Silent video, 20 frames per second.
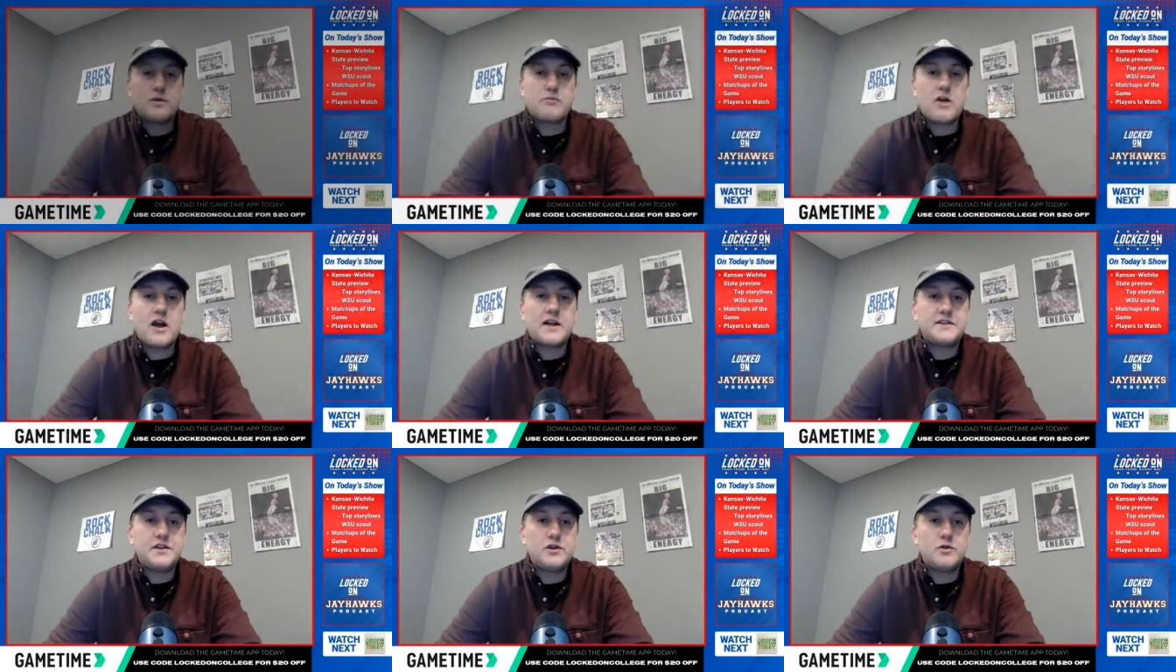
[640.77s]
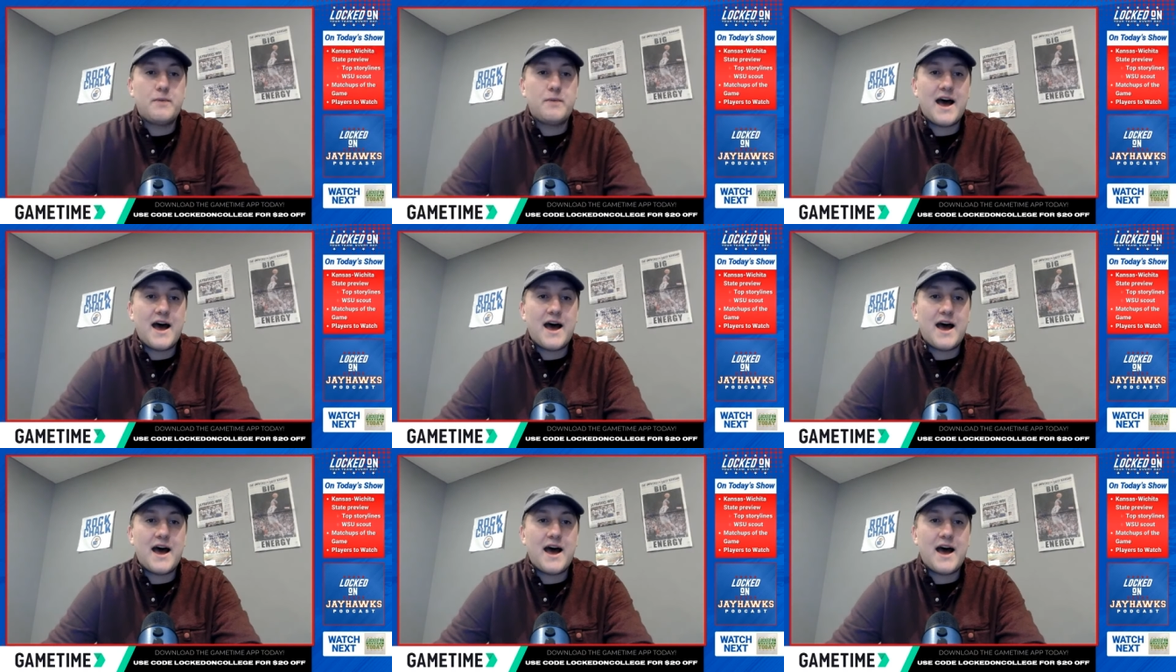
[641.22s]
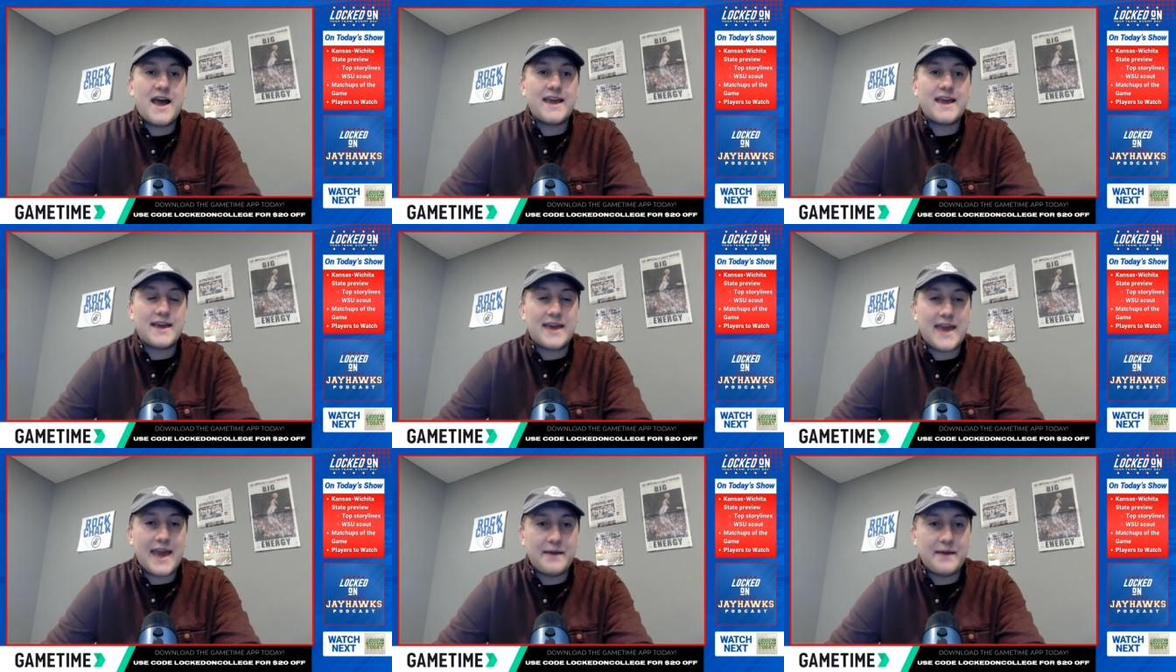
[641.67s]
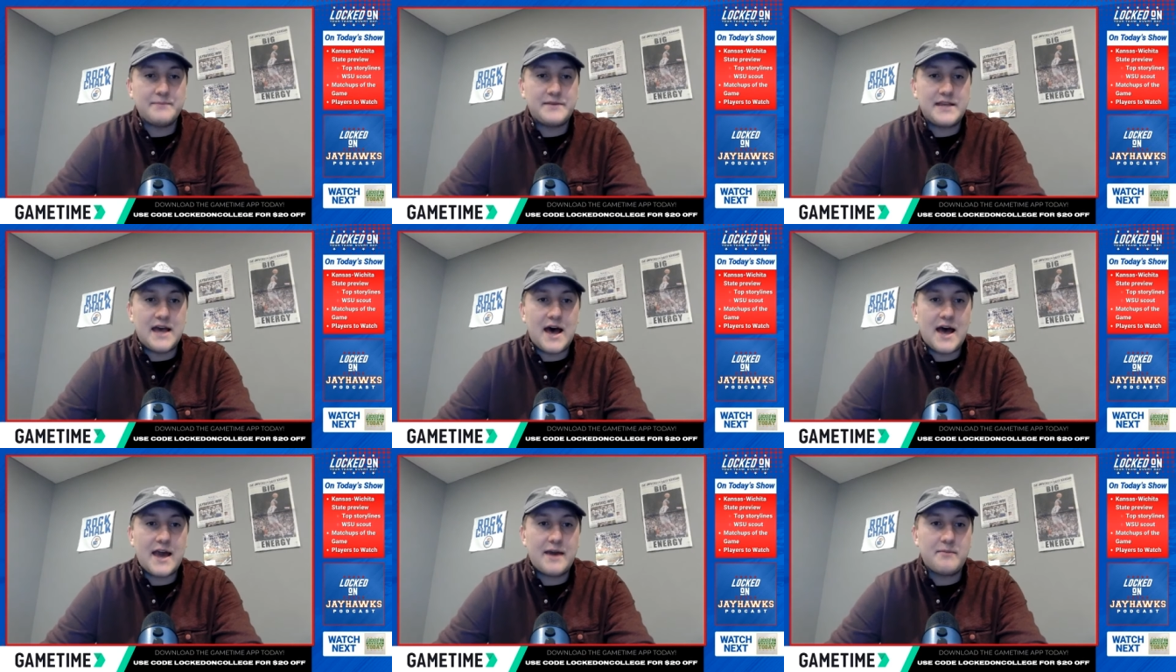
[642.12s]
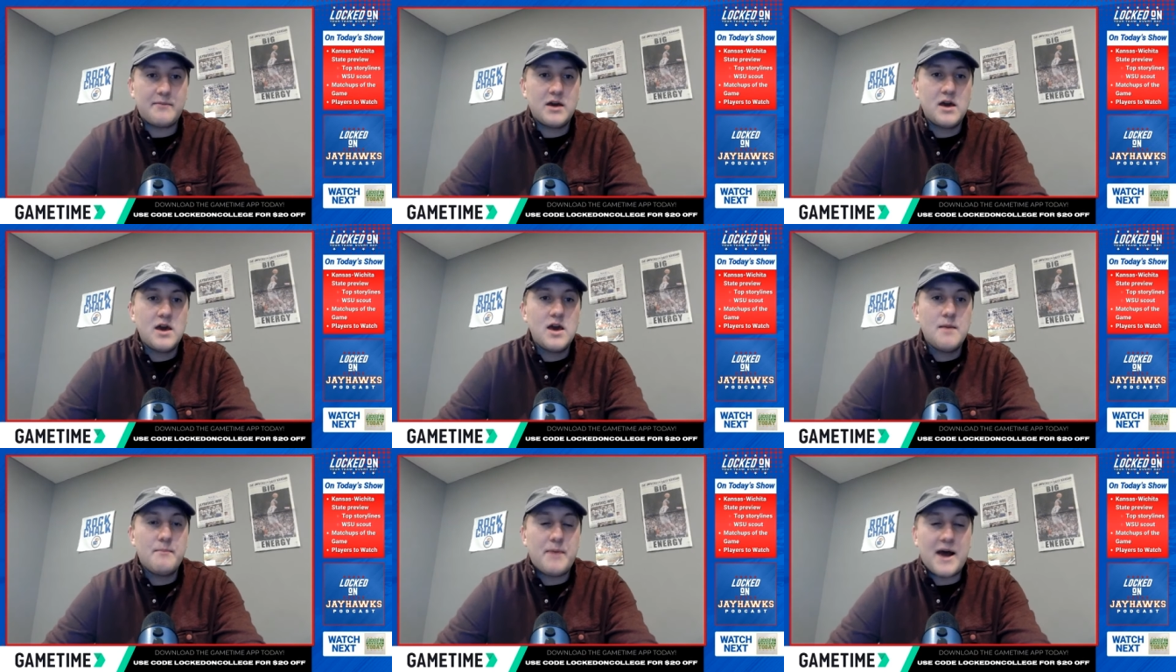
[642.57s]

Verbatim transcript: were brought to you by Gametime.